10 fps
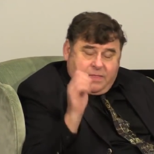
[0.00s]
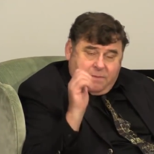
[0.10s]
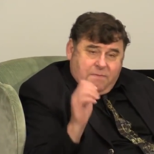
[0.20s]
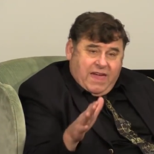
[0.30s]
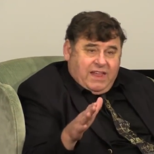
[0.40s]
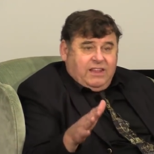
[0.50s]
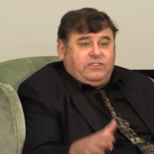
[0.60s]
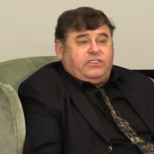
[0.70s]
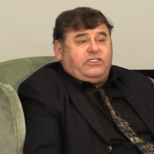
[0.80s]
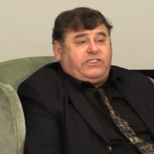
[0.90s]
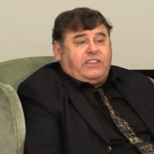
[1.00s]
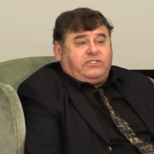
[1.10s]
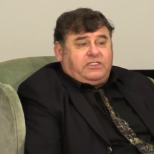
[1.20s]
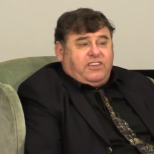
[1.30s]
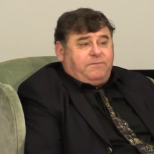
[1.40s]
The man is
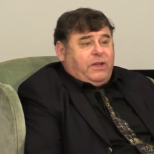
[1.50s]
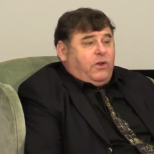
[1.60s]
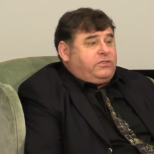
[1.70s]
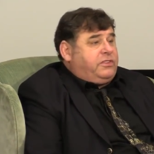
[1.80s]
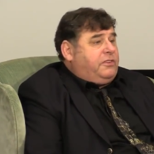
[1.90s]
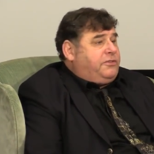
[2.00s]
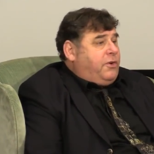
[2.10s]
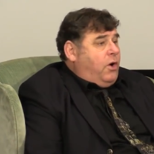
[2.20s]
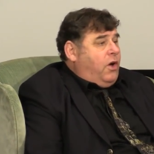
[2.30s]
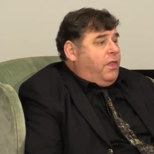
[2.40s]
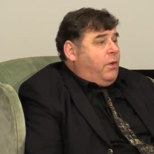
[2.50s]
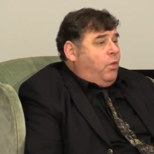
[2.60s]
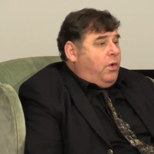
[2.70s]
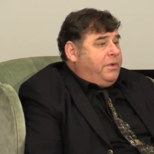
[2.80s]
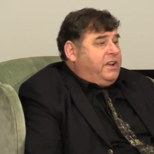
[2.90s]
insensitive because of the fall, the
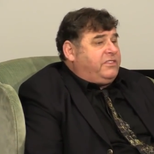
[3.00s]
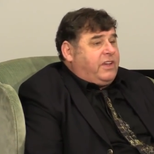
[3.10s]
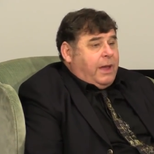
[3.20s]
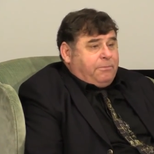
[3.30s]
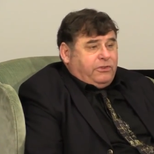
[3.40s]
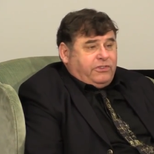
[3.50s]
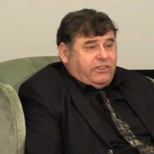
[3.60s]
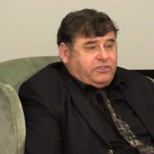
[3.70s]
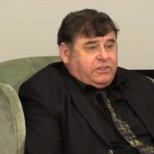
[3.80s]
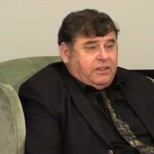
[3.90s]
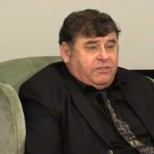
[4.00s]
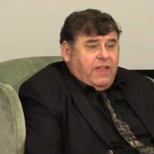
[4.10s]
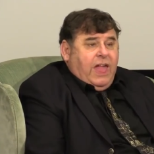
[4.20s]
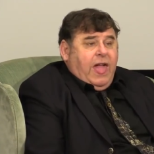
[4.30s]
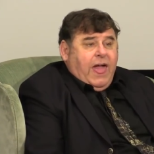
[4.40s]
woman is hypersensitive
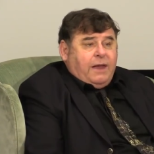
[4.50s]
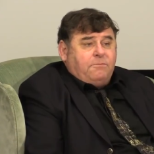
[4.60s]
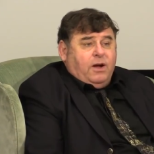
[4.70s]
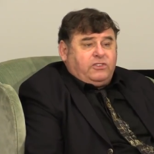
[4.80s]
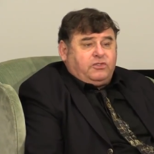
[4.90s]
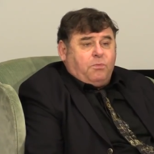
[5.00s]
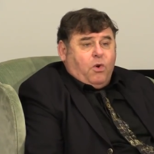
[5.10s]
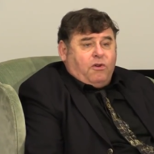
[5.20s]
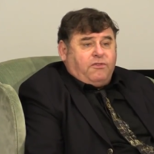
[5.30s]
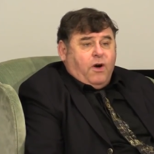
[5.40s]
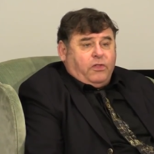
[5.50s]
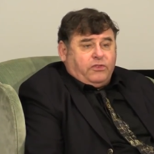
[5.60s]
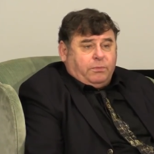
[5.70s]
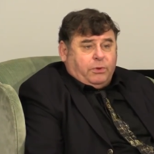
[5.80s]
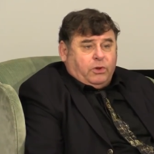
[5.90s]
and much more
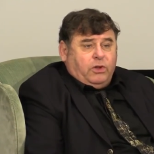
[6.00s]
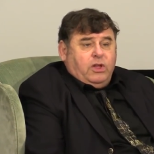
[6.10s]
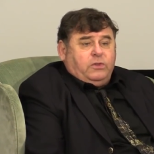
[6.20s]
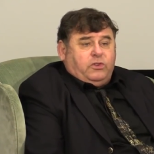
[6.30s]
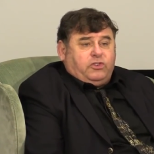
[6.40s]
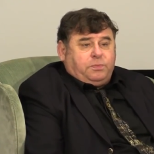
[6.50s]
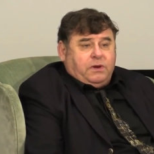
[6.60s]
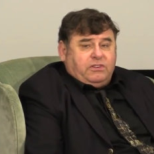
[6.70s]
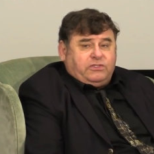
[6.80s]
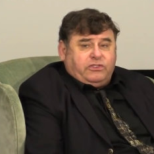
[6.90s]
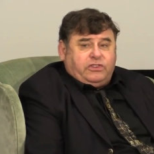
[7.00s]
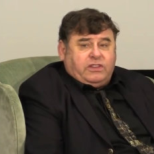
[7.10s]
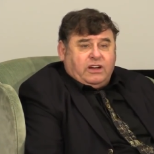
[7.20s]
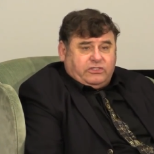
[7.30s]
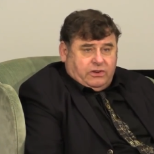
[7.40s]
vulnerable to spiritual
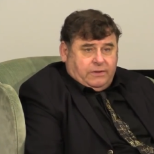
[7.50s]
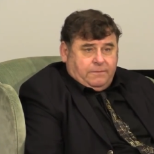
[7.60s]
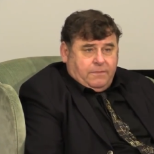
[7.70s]
seduction.